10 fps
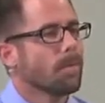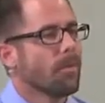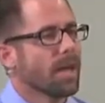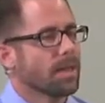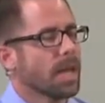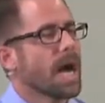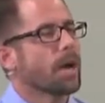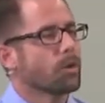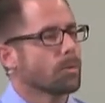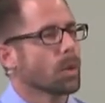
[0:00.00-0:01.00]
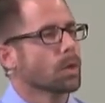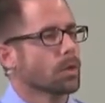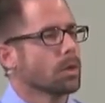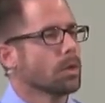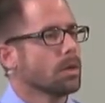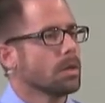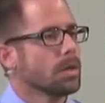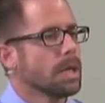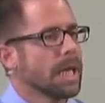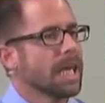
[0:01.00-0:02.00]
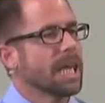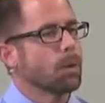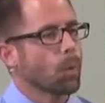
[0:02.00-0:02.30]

that liar and murderer, he